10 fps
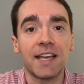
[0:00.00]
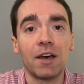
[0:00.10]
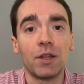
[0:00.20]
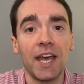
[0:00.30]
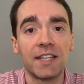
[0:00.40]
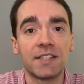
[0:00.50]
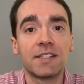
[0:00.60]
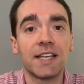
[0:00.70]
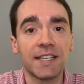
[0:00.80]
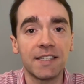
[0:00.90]
out at
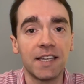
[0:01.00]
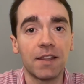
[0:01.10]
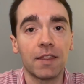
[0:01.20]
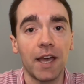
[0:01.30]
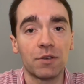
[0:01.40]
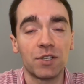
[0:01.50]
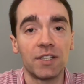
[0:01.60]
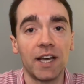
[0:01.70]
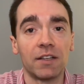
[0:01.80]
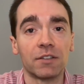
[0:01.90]

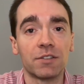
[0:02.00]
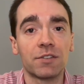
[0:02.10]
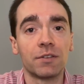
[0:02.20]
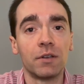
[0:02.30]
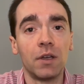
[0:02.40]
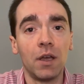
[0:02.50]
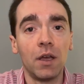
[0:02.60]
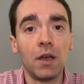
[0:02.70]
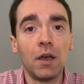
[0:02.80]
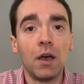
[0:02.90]
$60,000.
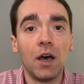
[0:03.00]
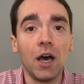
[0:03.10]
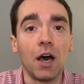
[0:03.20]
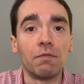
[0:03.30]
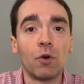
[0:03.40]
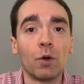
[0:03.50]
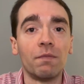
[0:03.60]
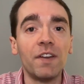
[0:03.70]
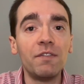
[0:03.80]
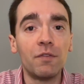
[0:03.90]
Form
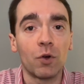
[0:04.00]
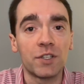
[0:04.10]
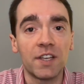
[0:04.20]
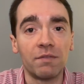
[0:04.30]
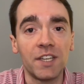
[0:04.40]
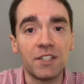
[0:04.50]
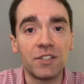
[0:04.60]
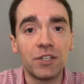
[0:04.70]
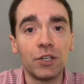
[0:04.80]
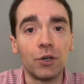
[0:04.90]

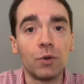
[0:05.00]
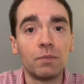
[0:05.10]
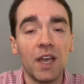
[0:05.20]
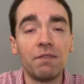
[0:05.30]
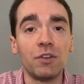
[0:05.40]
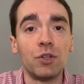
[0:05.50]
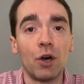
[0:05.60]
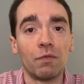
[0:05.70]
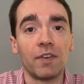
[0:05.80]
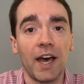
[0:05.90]
5472, if you
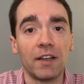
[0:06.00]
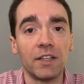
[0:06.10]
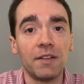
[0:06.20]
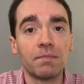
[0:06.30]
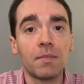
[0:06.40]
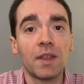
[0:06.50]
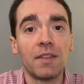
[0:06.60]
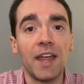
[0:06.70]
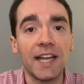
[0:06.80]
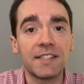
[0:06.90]
don't file it,
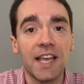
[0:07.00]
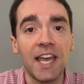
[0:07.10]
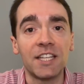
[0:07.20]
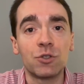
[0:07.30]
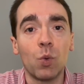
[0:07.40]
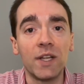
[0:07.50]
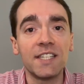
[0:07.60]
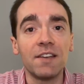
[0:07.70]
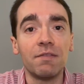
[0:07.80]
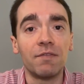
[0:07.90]
that's a
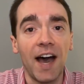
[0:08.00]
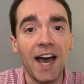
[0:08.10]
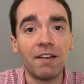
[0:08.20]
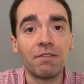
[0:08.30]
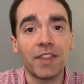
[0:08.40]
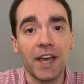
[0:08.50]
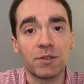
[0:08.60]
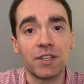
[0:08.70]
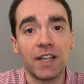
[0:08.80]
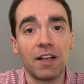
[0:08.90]

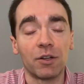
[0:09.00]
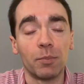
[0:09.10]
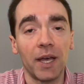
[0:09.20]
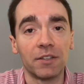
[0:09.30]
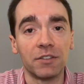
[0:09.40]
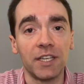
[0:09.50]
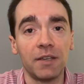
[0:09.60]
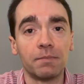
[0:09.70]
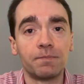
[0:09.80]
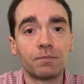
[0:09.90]
$25,000 penalty.